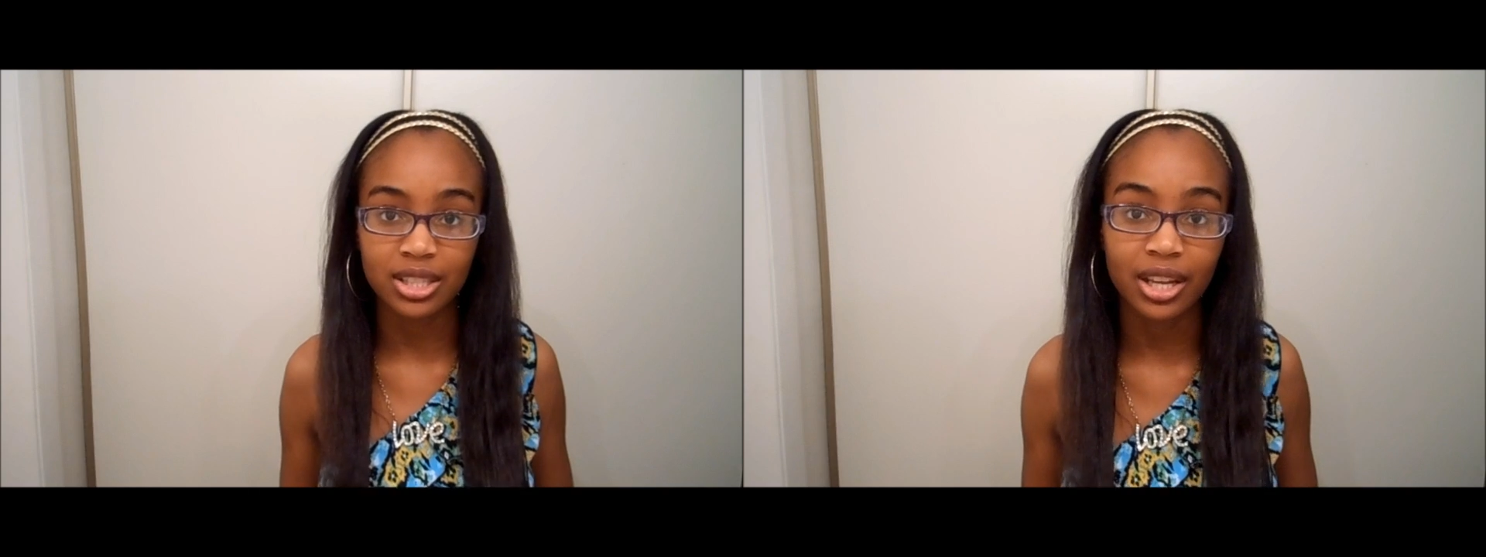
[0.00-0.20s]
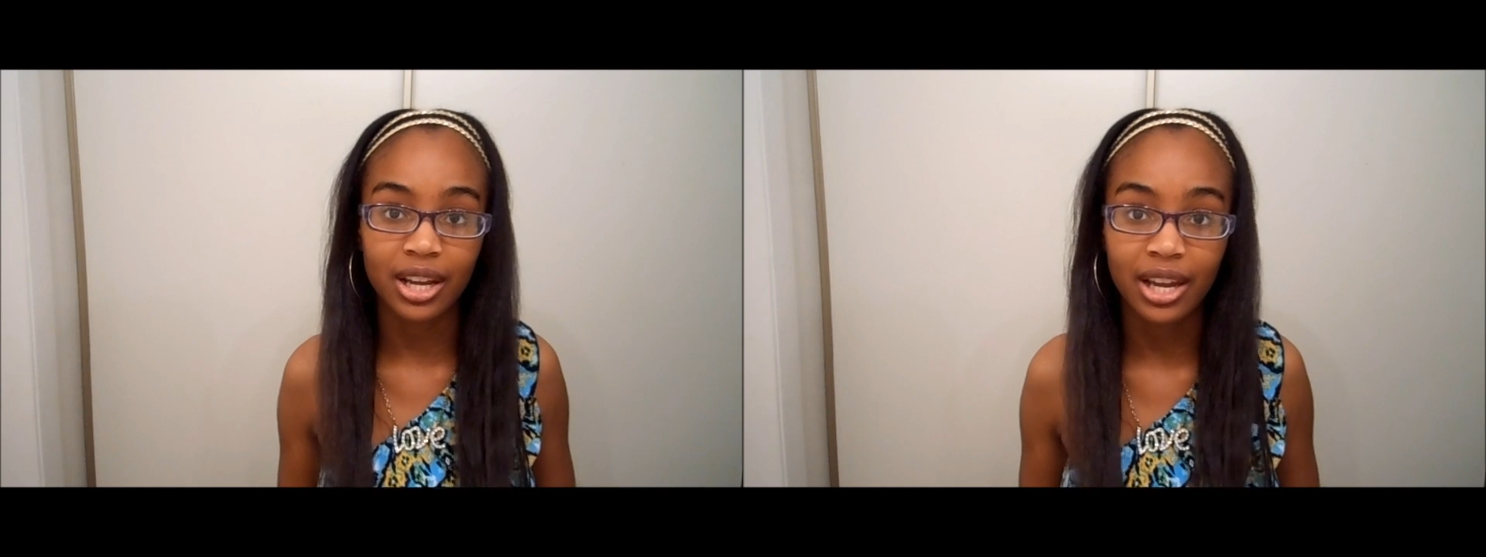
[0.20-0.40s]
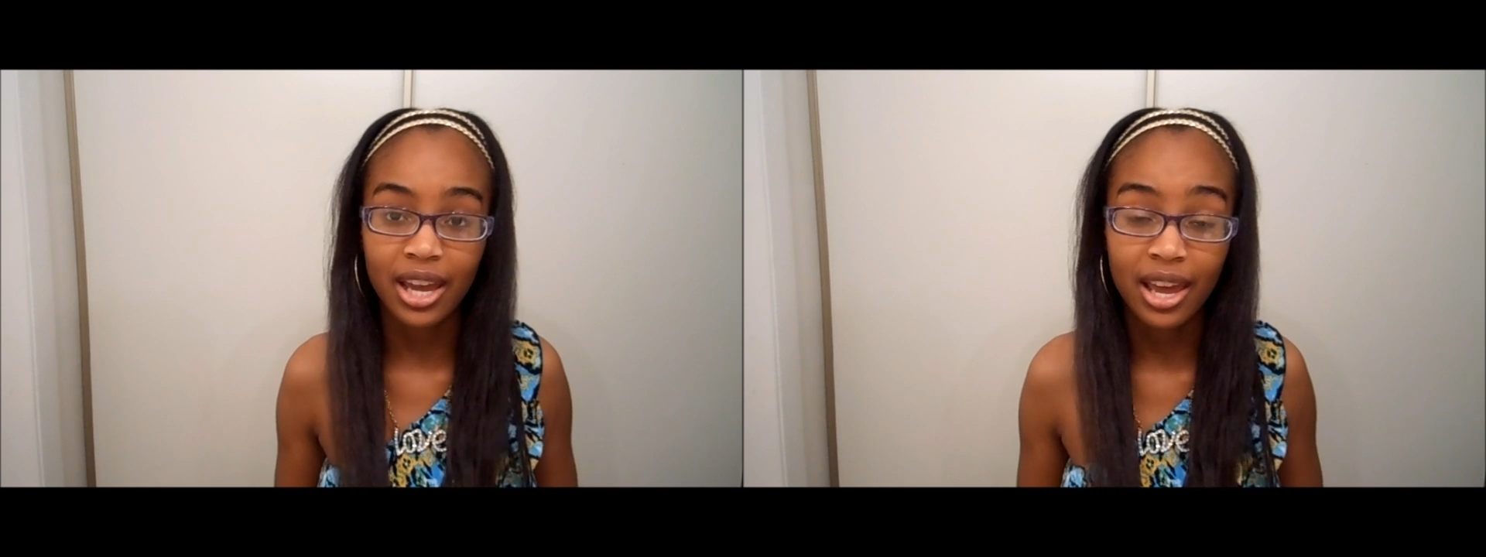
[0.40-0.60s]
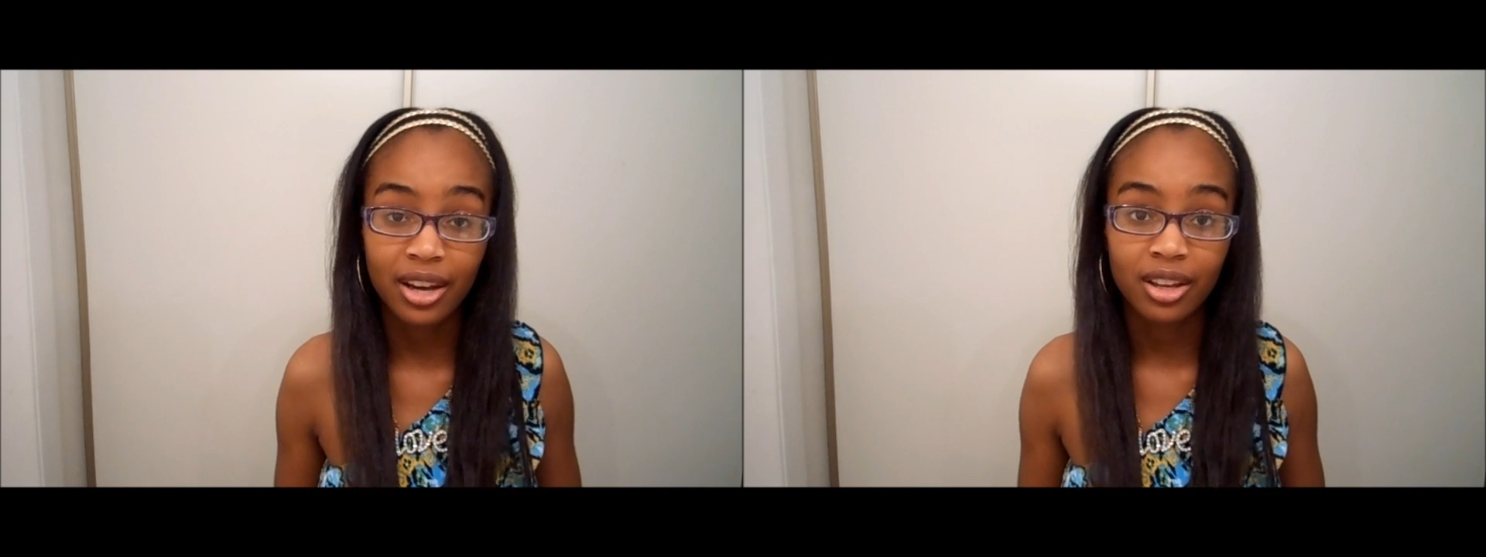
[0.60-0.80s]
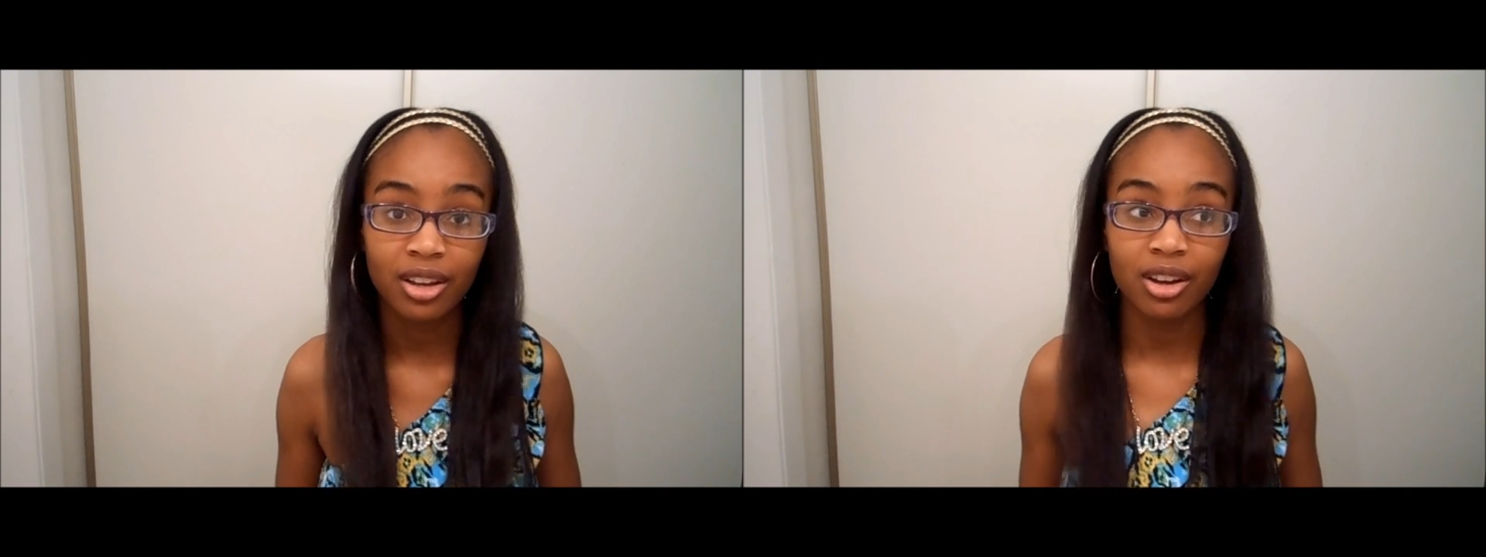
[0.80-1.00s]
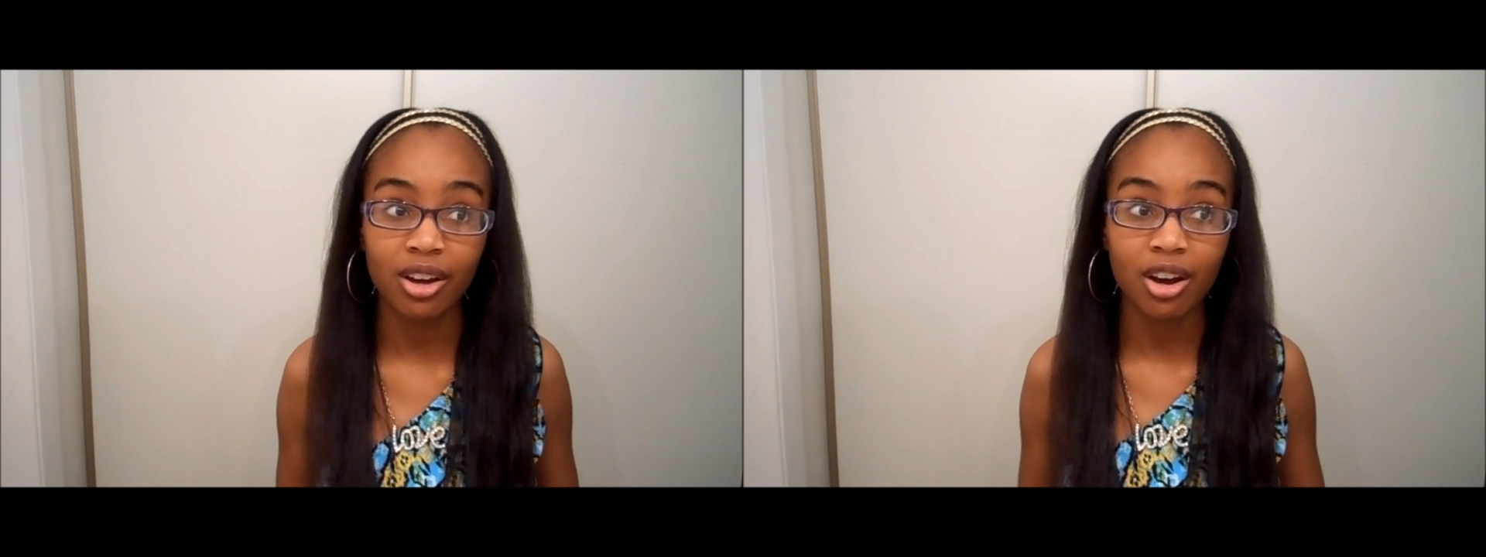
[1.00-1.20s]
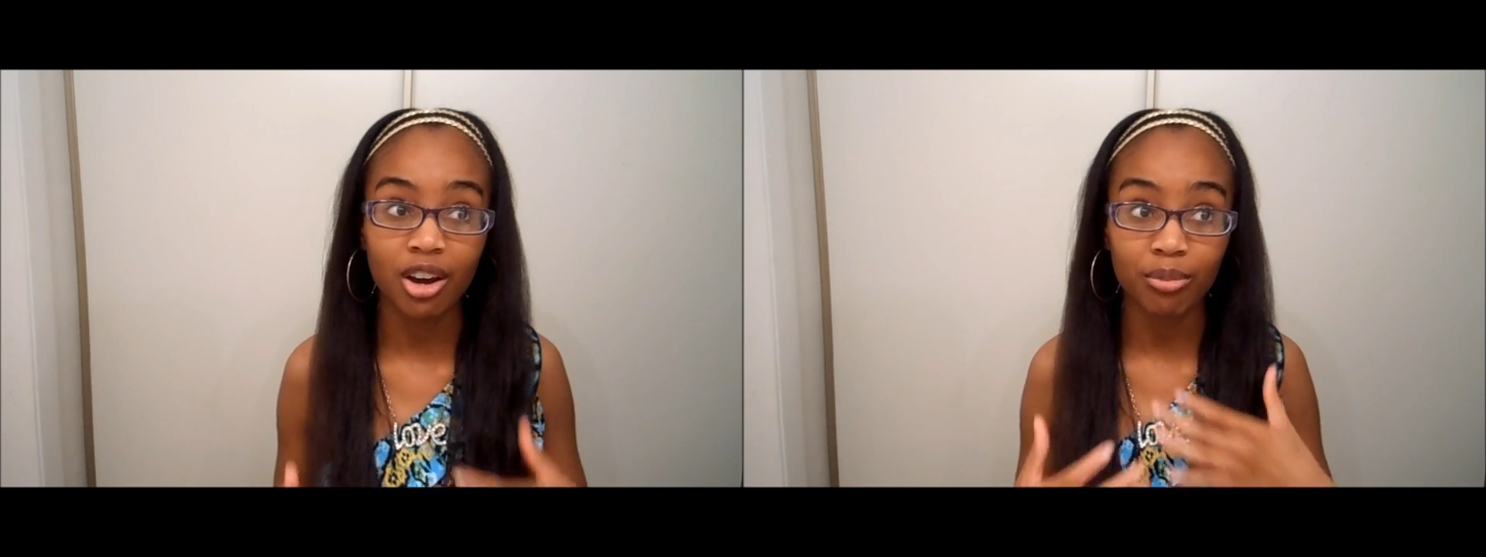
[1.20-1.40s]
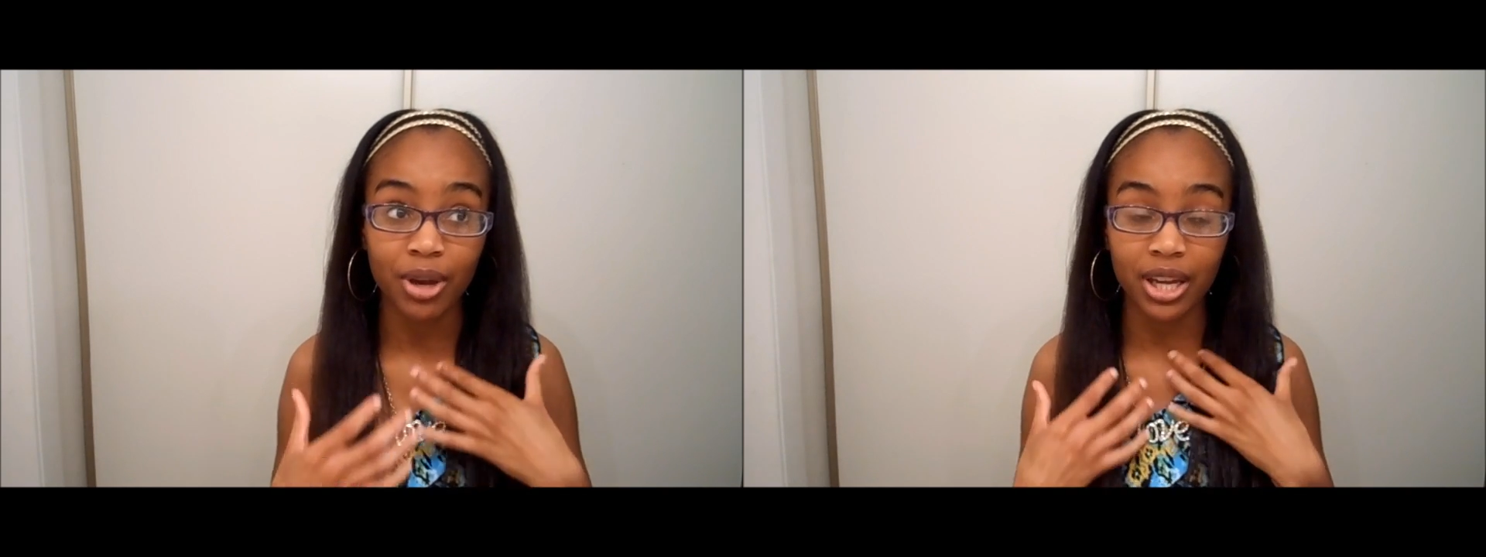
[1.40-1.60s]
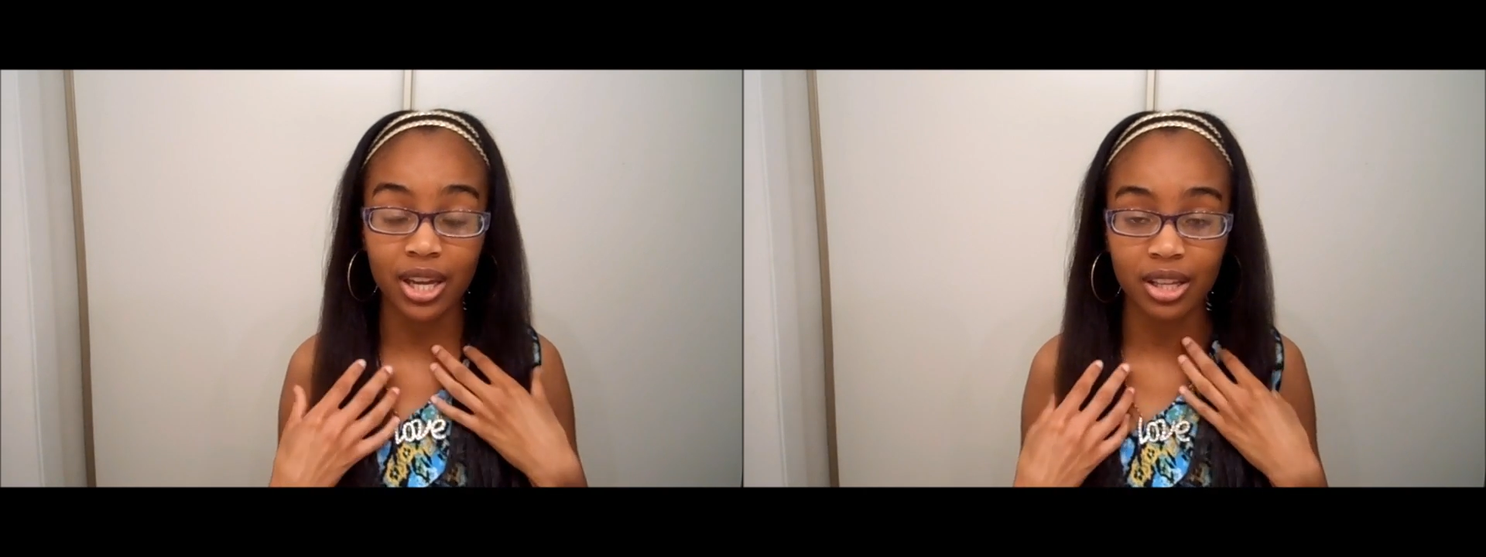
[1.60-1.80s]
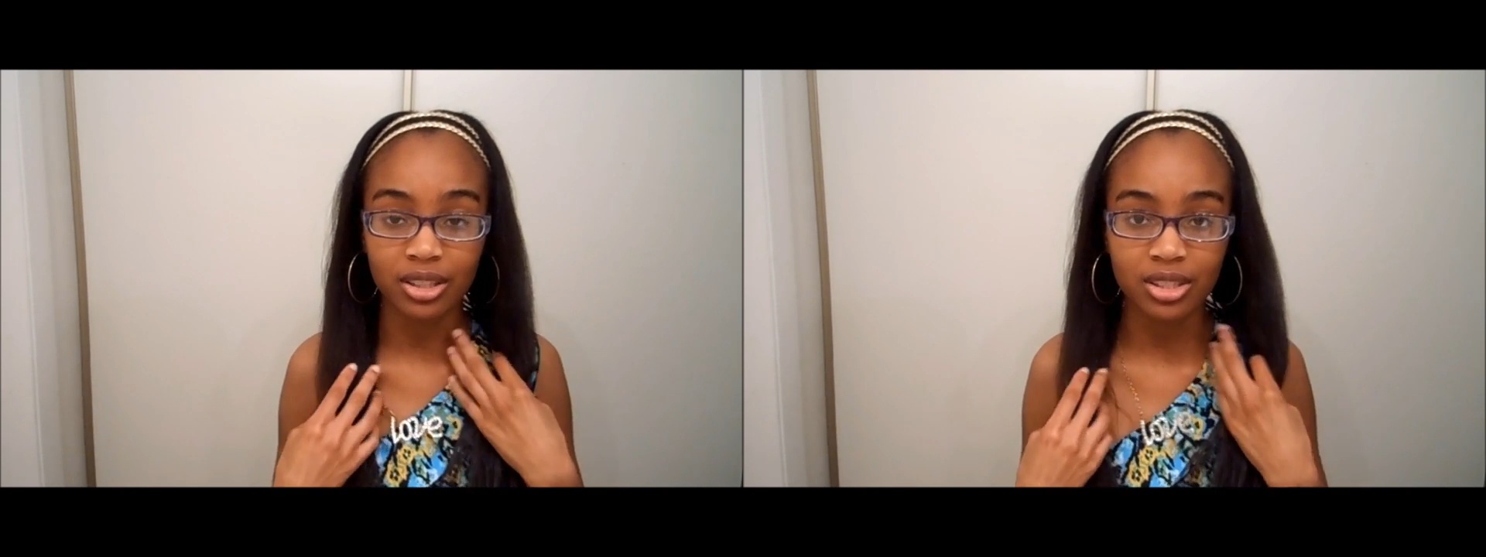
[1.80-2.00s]
that I had on my
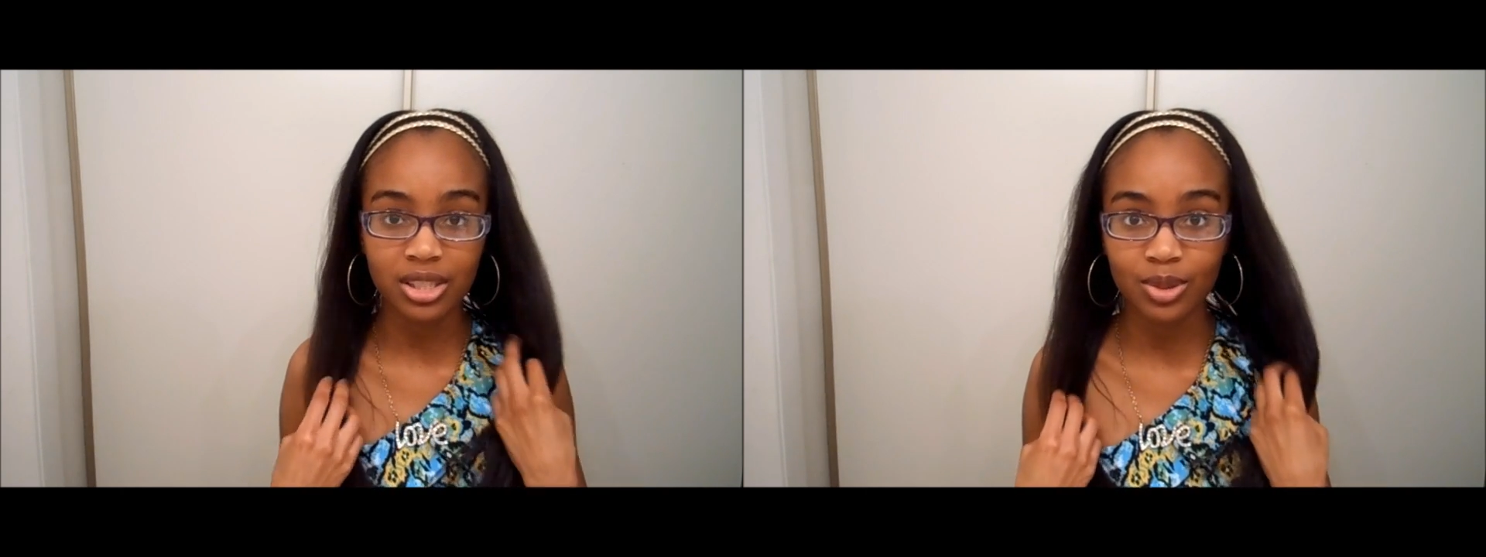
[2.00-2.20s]
ends.